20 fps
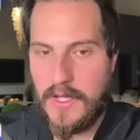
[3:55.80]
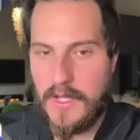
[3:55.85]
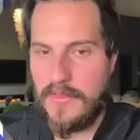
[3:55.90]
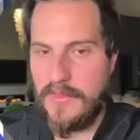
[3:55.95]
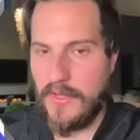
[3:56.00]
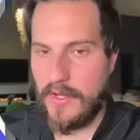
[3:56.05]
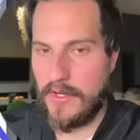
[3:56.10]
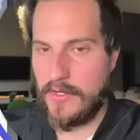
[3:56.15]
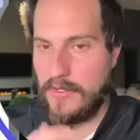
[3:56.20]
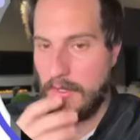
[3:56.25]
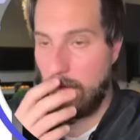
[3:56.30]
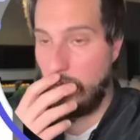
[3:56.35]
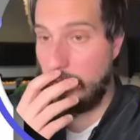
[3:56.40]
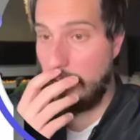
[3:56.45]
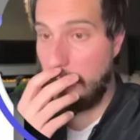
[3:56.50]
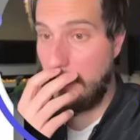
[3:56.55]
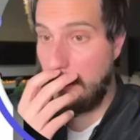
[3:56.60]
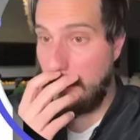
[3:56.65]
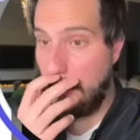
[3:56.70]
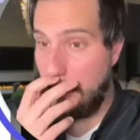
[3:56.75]
you know,
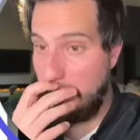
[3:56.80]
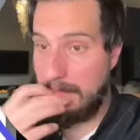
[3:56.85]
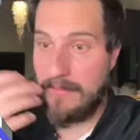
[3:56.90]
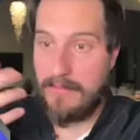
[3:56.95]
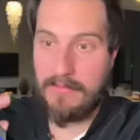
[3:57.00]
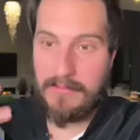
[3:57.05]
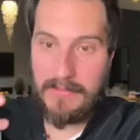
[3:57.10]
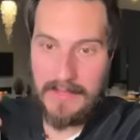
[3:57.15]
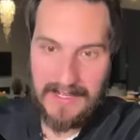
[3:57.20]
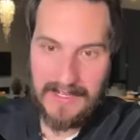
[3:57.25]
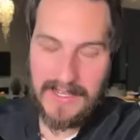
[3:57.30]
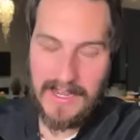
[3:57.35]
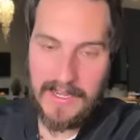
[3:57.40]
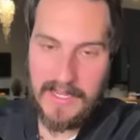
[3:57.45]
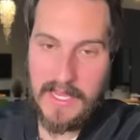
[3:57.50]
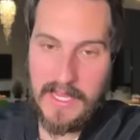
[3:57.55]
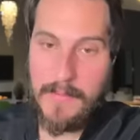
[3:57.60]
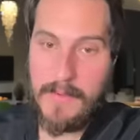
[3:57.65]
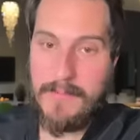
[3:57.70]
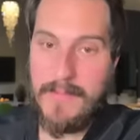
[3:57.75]
a good thing to
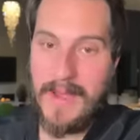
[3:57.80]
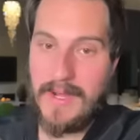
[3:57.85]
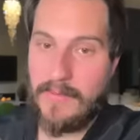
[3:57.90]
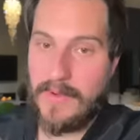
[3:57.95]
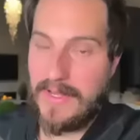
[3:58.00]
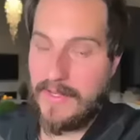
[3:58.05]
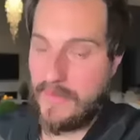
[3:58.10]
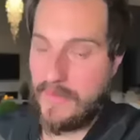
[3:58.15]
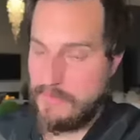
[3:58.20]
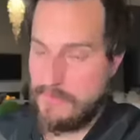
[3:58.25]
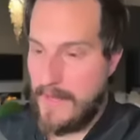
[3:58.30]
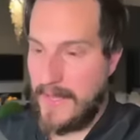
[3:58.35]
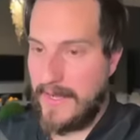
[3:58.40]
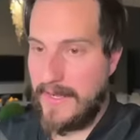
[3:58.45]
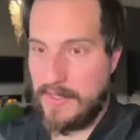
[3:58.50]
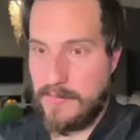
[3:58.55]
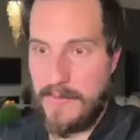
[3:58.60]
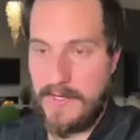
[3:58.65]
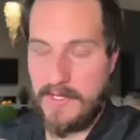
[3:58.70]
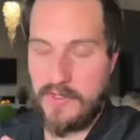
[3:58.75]
kind of keep in mind, right?
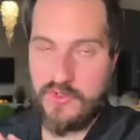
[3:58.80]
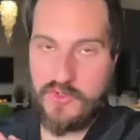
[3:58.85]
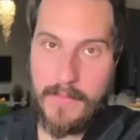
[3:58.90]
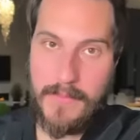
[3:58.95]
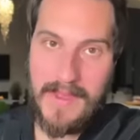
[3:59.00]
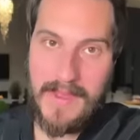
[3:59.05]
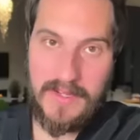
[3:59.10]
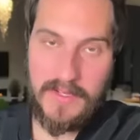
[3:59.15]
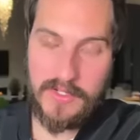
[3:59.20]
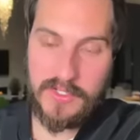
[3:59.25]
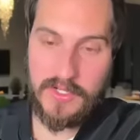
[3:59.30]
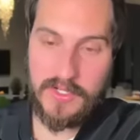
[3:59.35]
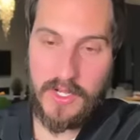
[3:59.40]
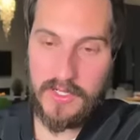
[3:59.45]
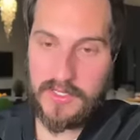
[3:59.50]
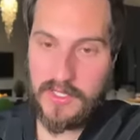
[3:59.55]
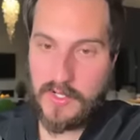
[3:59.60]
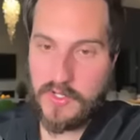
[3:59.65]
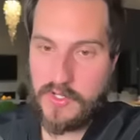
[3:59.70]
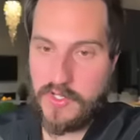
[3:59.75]
Meta's been a tremendous
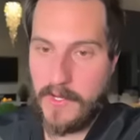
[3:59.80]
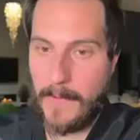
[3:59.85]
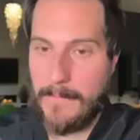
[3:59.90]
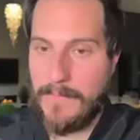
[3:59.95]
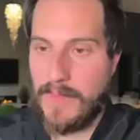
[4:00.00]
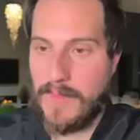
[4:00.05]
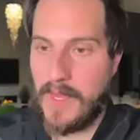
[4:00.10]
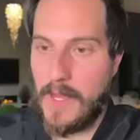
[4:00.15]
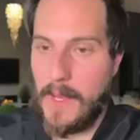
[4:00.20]
stock this year.